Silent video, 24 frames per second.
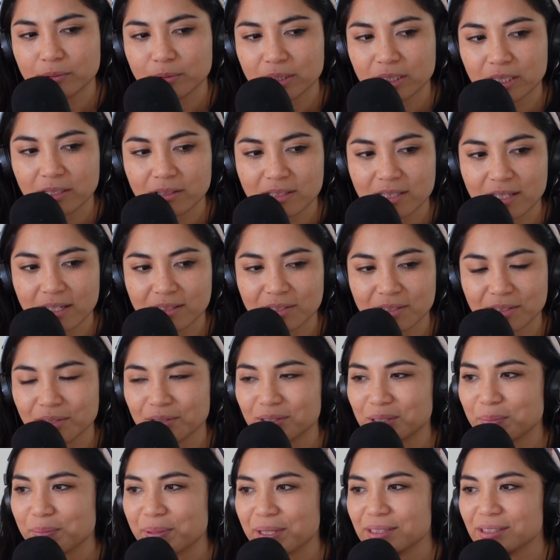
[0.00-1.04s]
else has their
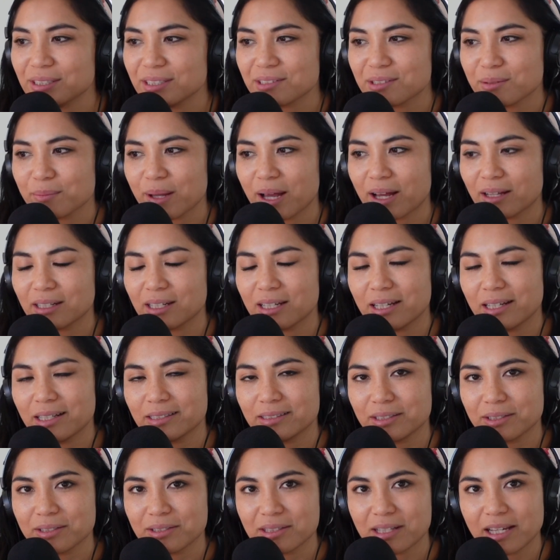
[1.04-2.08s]
own opinions about it.
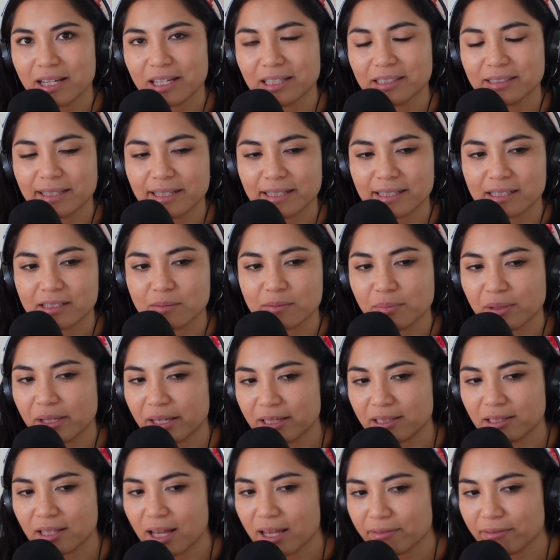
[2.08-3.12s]
They're saying like it's
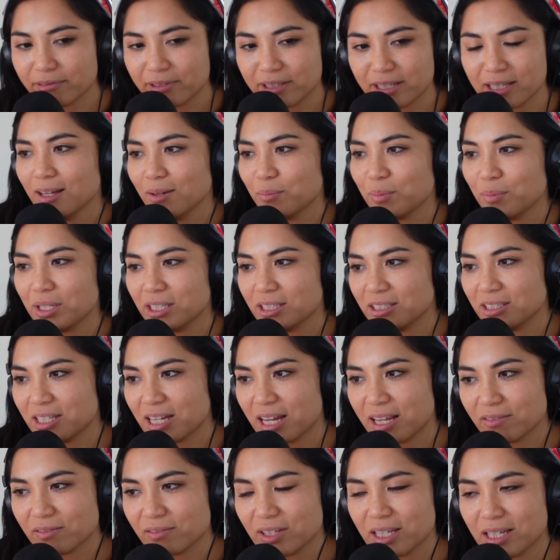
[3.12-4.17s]
Blake Lively being
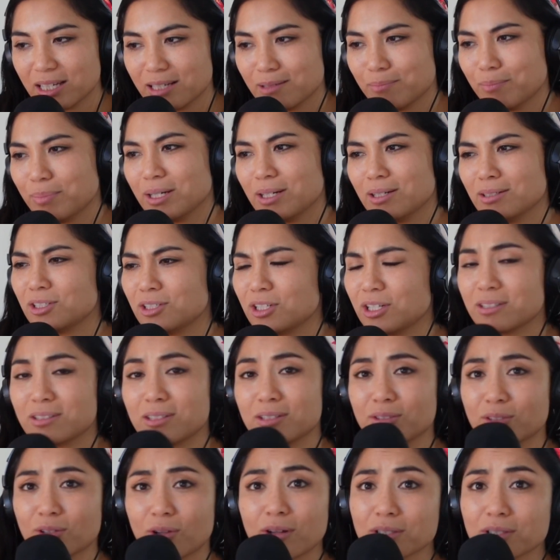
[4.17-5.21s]
David, but
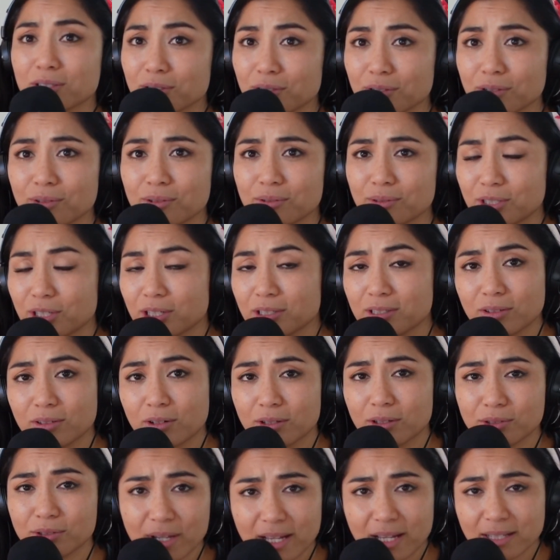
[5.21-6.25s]
Justin also
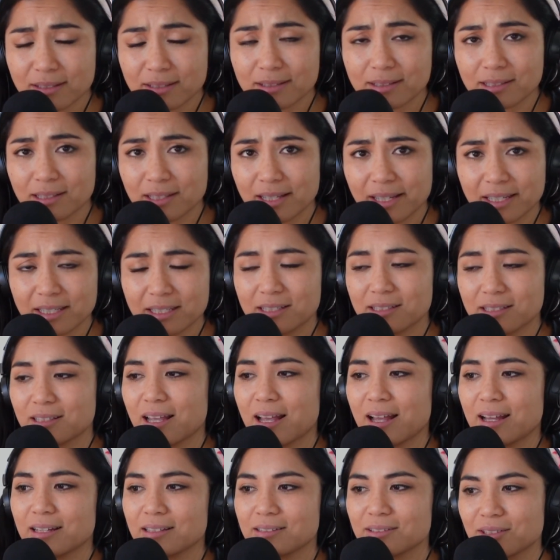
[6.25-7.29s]
has a sling in his
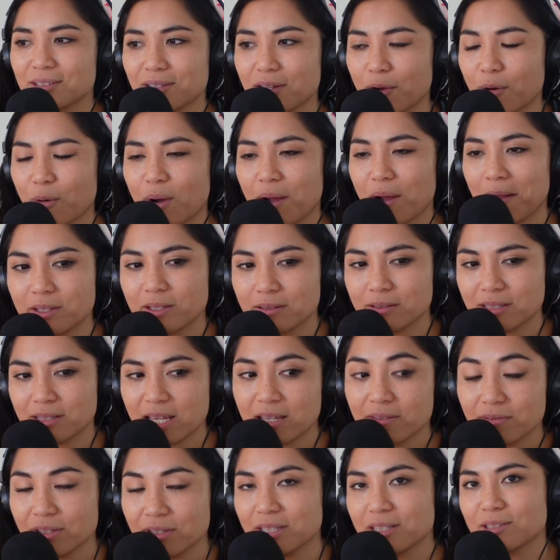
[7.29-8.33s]
hand. So
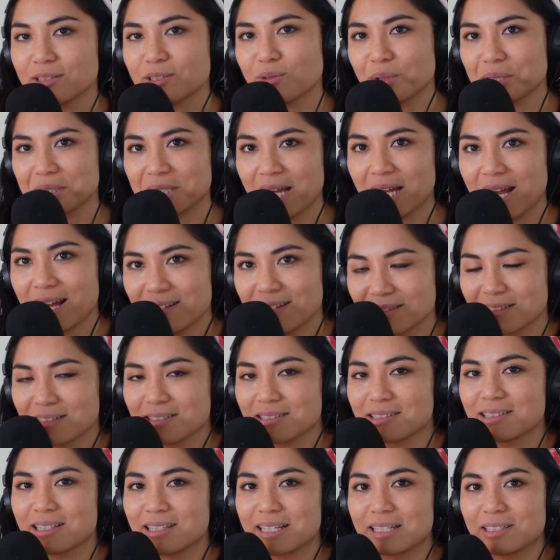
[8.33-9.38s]
David is the one that has the
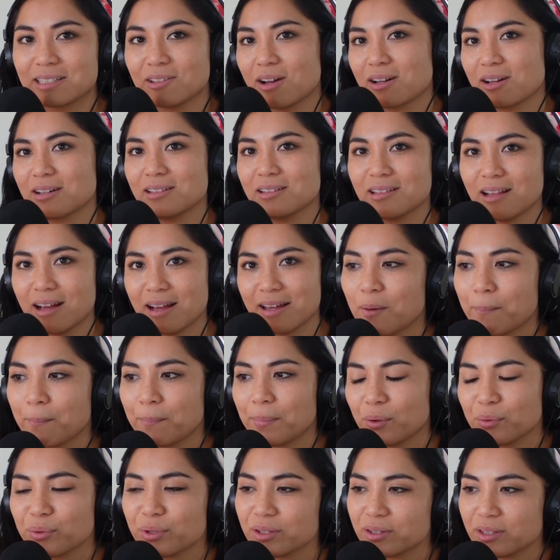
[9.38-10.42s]
sling, not Goliath.
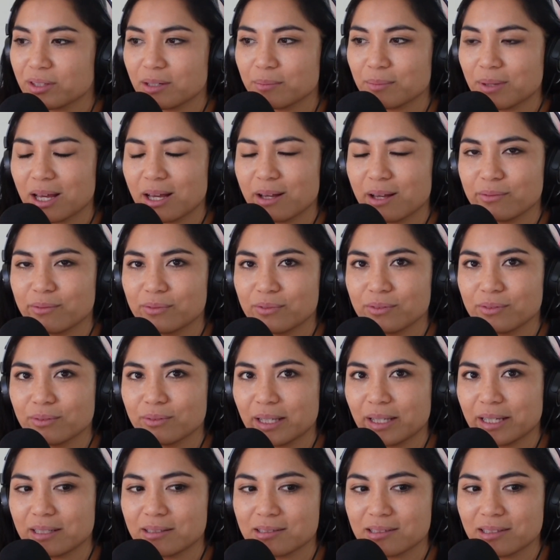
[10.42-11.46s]
Both of them have
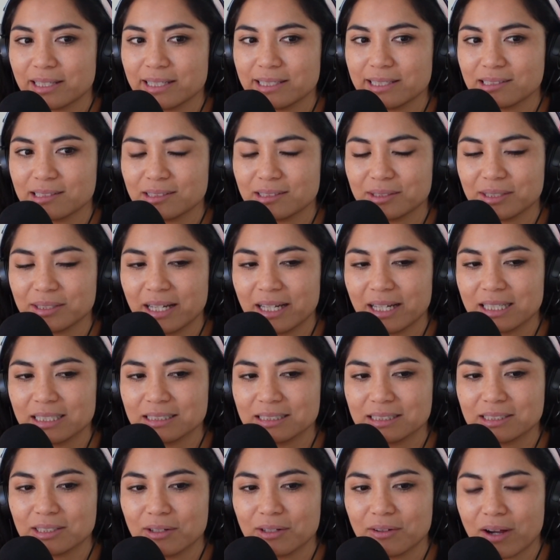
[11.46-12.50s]
like slings in their
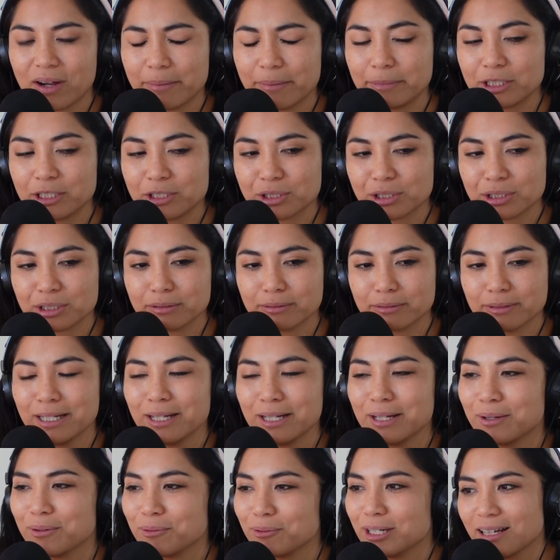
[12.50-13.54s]
hands, so I'm not sure
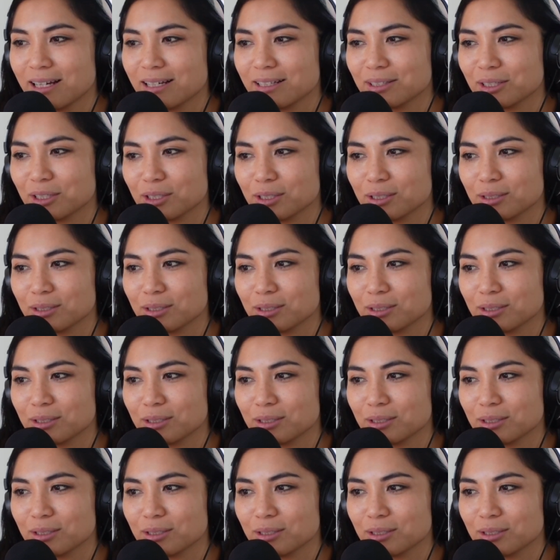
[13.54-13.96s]
what their